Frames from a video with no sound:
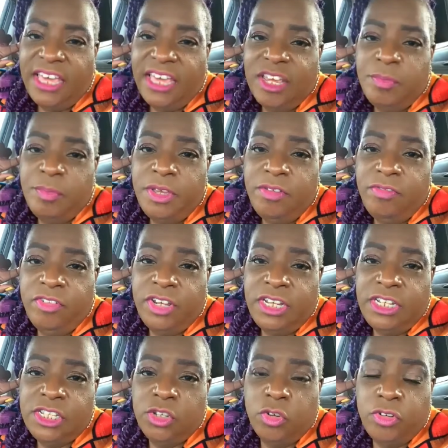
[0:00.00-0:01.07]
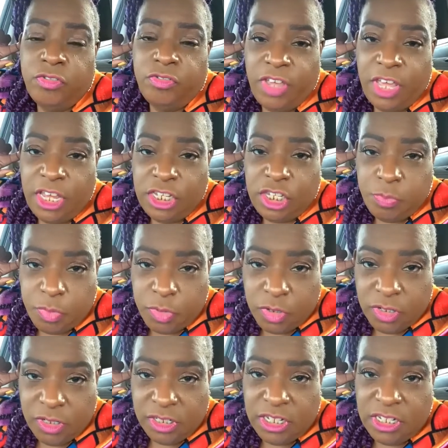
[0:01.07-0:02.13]
can be reached on
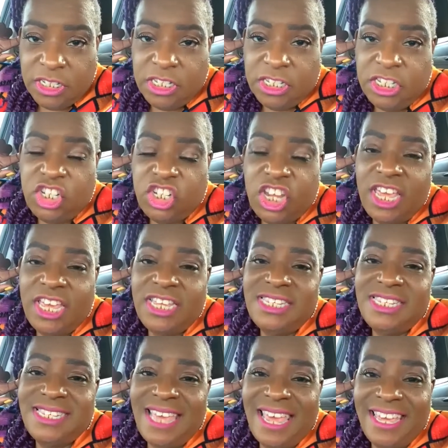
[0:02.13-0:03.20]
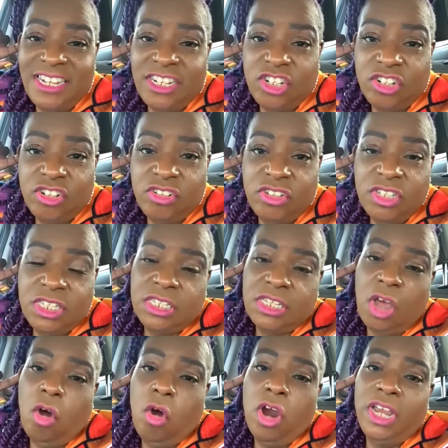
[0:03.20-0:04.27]
Facebook, Lynda J. Sanders,
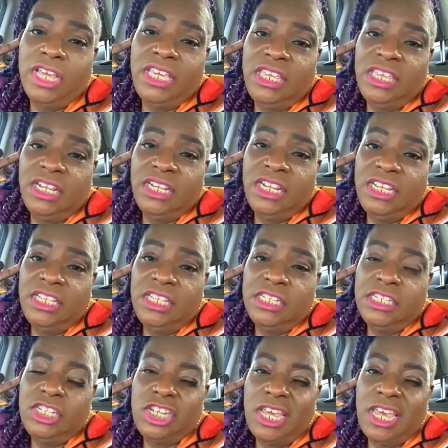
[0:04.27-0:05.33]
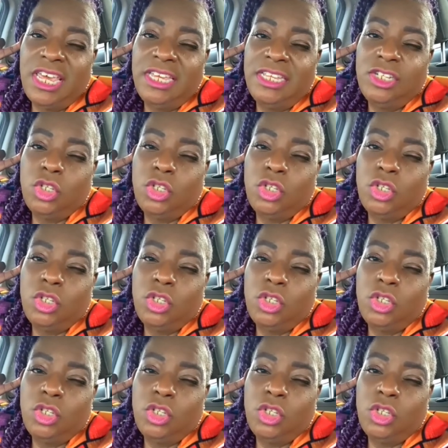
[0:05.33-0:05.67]
or either Lynda J.